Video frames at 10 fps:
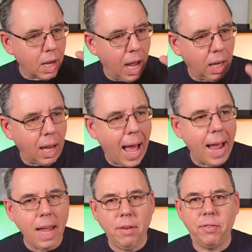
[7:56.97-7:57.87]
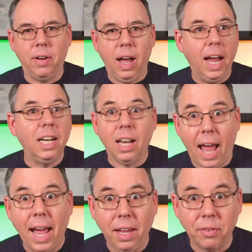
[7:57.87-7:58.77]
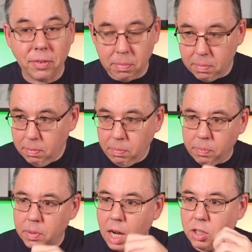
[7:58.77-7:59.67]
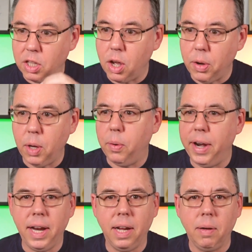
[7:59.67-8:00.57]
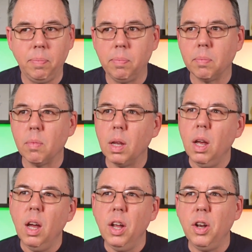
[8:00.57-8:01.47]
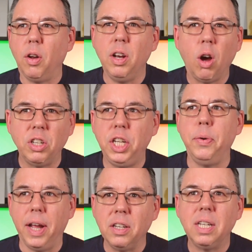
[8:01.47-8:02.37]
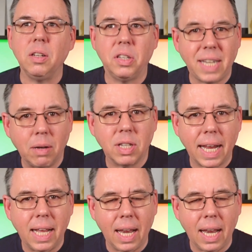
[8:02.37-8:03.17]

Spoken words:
alive and live, as though you were in a, not a studio. It still sounds like a